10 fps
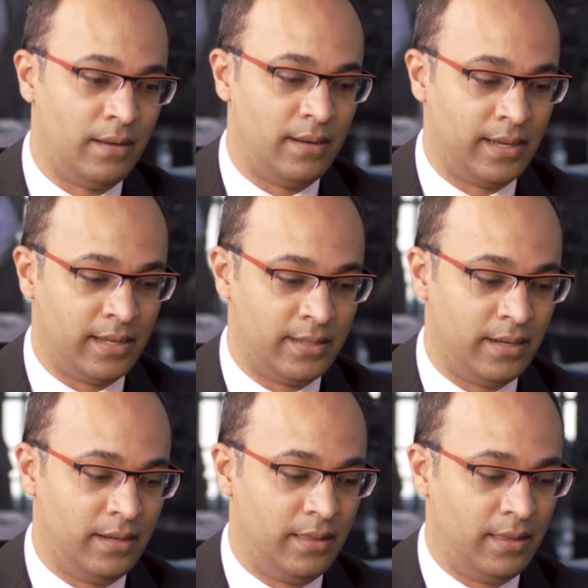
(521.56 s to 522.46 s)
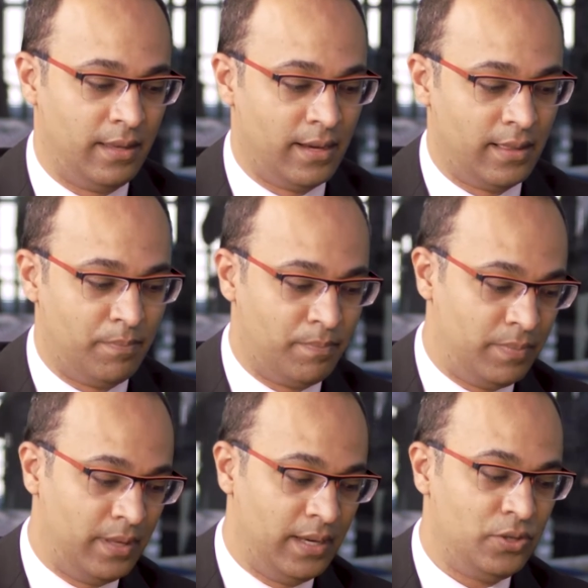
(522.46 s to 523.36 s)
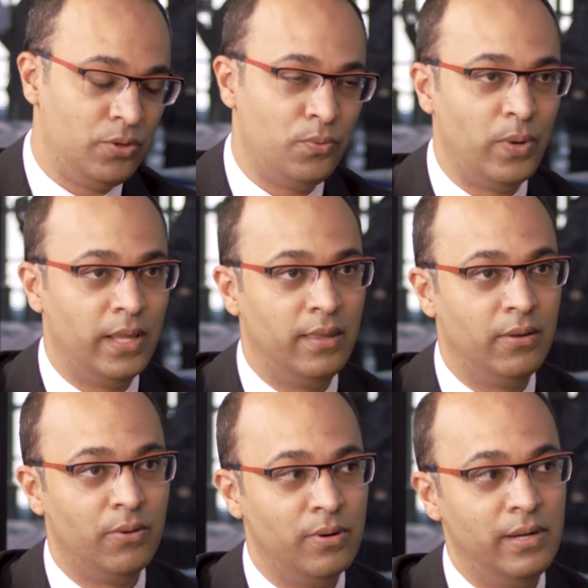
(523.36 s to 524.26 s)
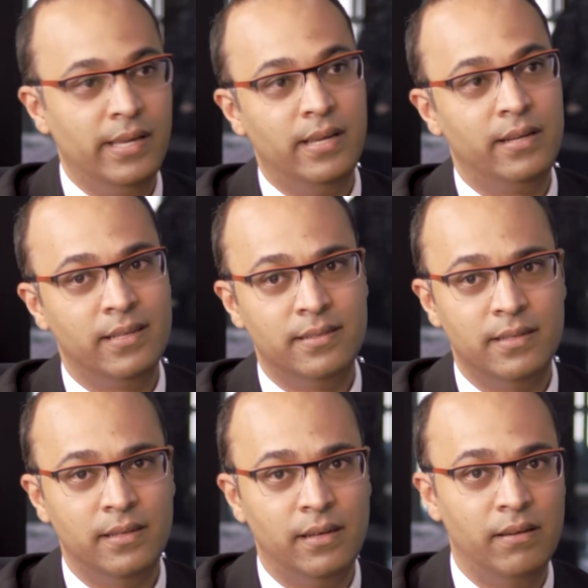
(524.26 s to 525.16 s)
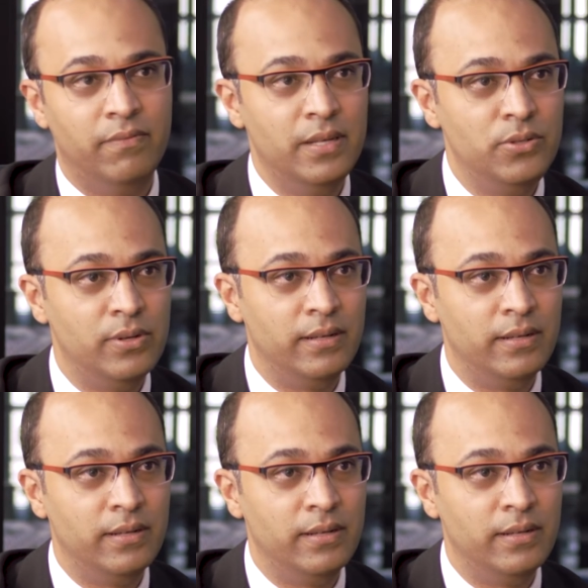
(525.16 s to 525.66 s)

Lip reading: Like I said, the issue with holding it as an individual,